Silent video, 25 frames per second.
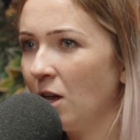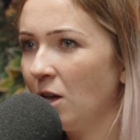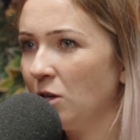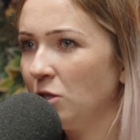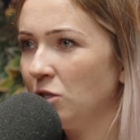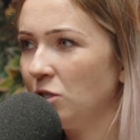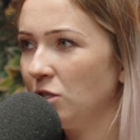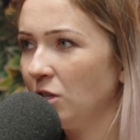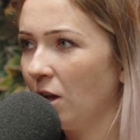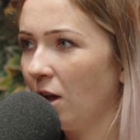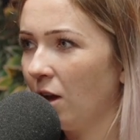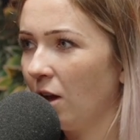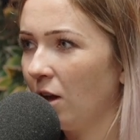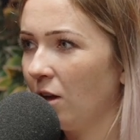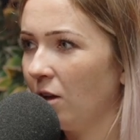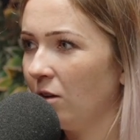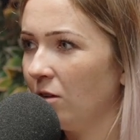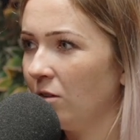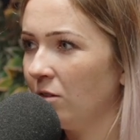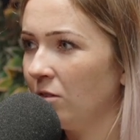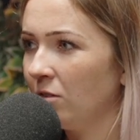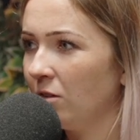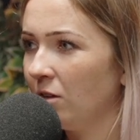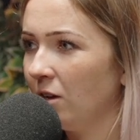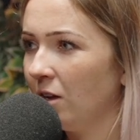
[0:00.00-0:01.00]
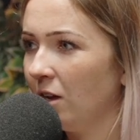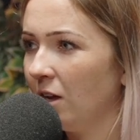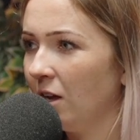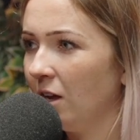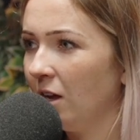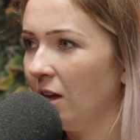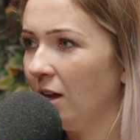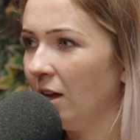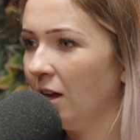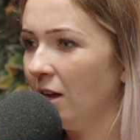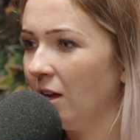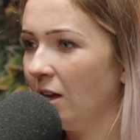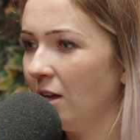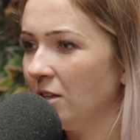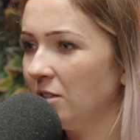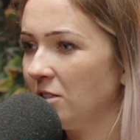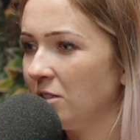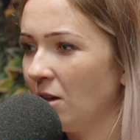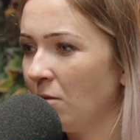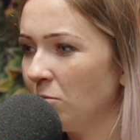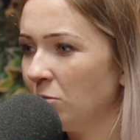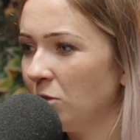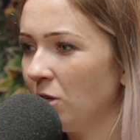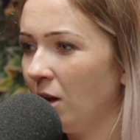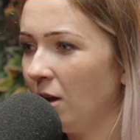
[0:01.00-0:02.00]
So
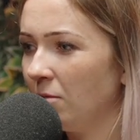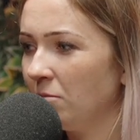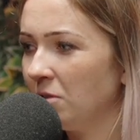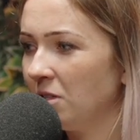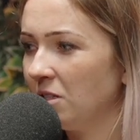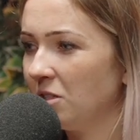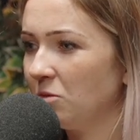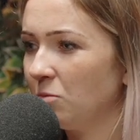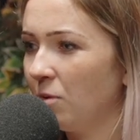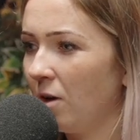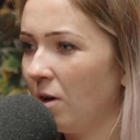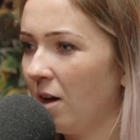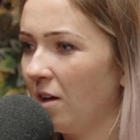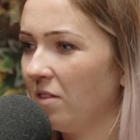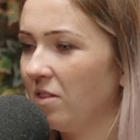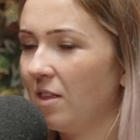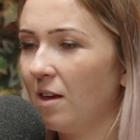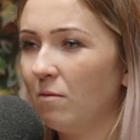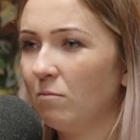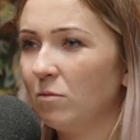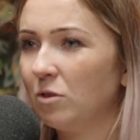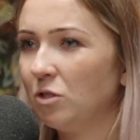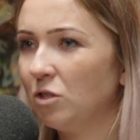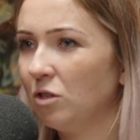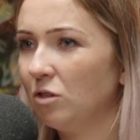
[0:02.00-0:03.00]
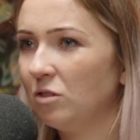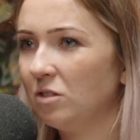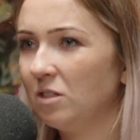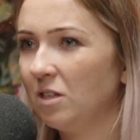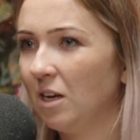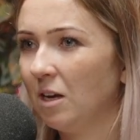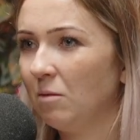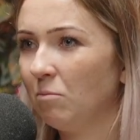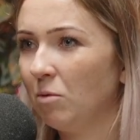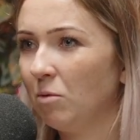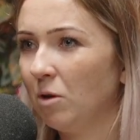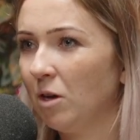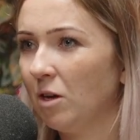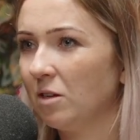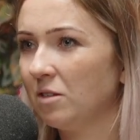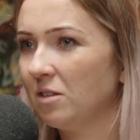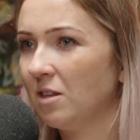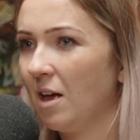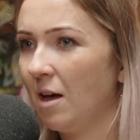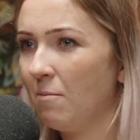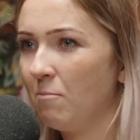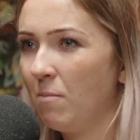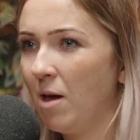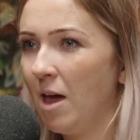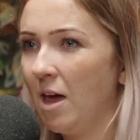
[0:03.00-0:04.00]
sometimes it's worth them reducing because
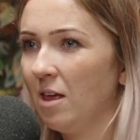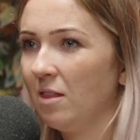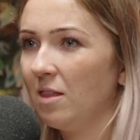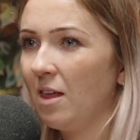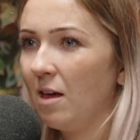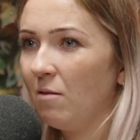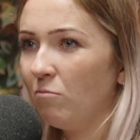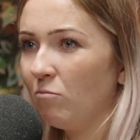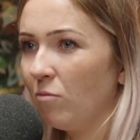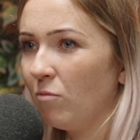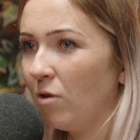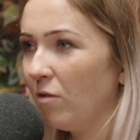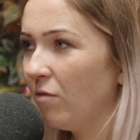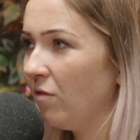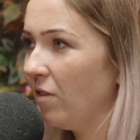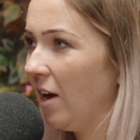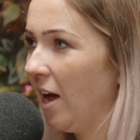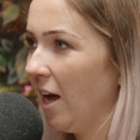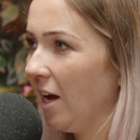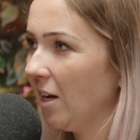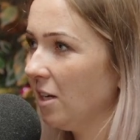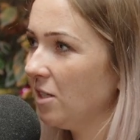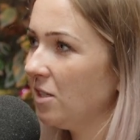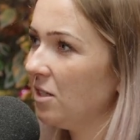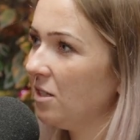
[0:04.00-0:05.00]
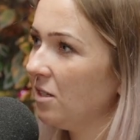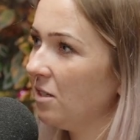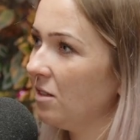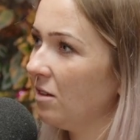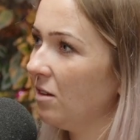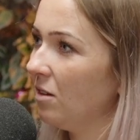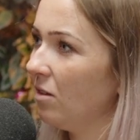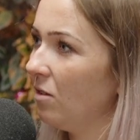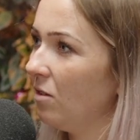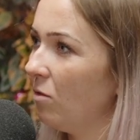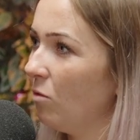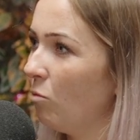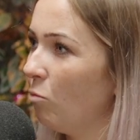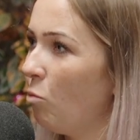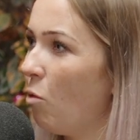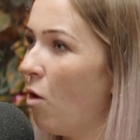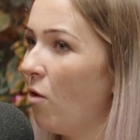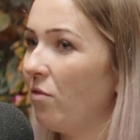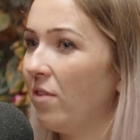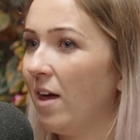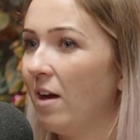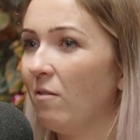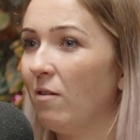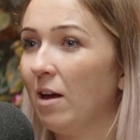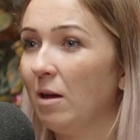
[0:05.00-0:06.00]
that may then reflect what
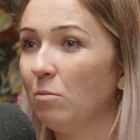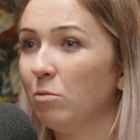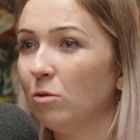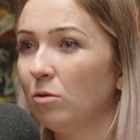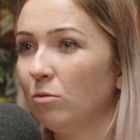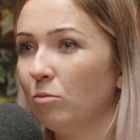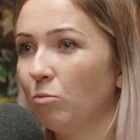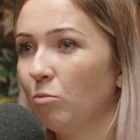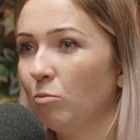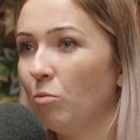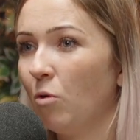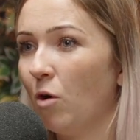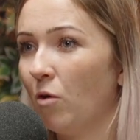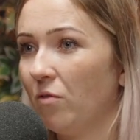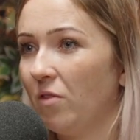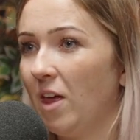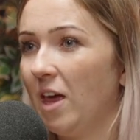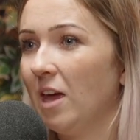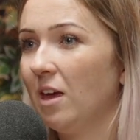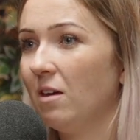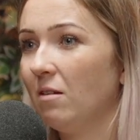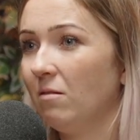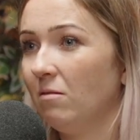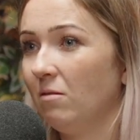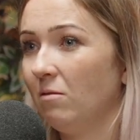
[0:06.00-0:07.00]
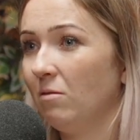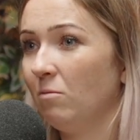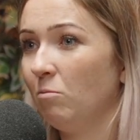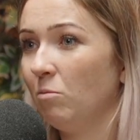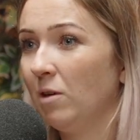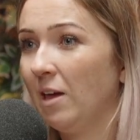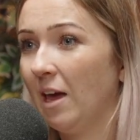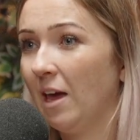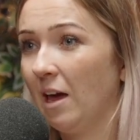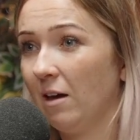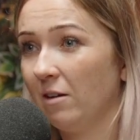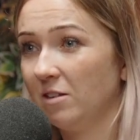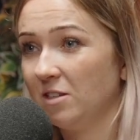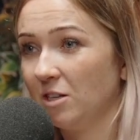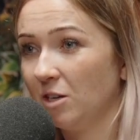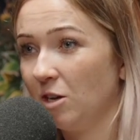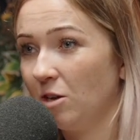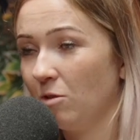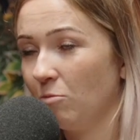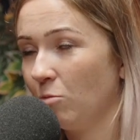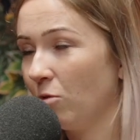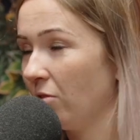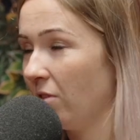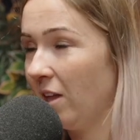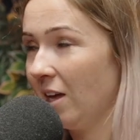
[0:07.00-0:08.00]
they're able, what
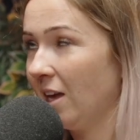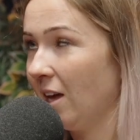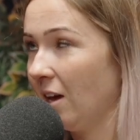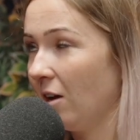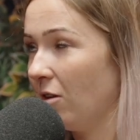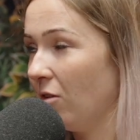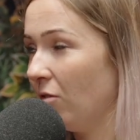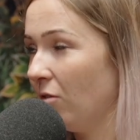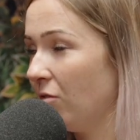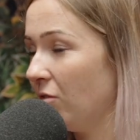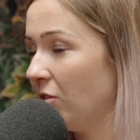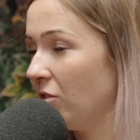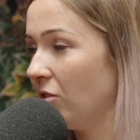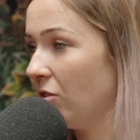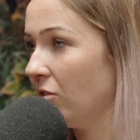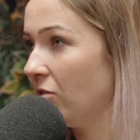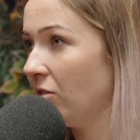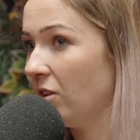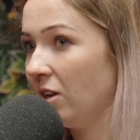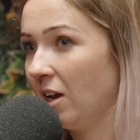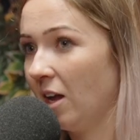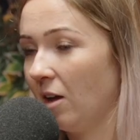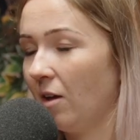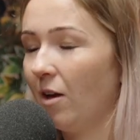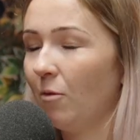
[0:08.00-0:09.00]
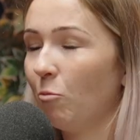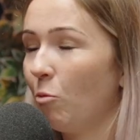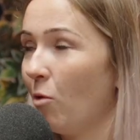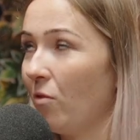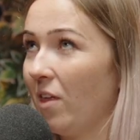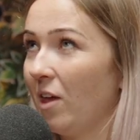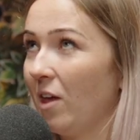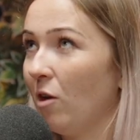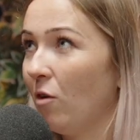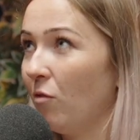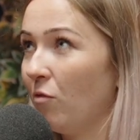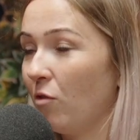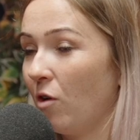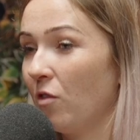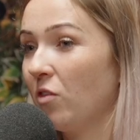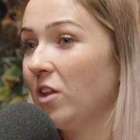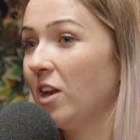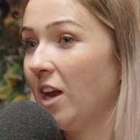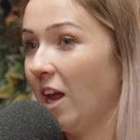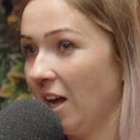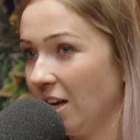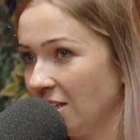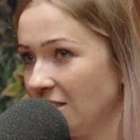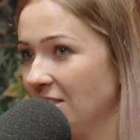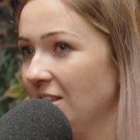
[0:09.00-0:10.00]
they get offered on what they offer on the
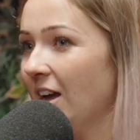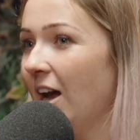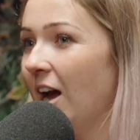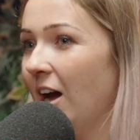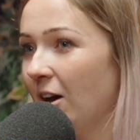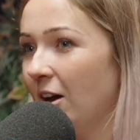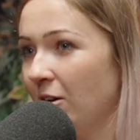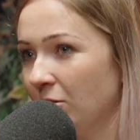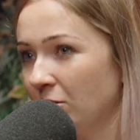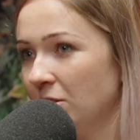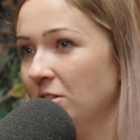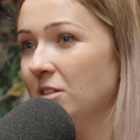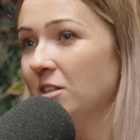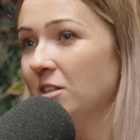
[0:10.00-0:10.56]
next house.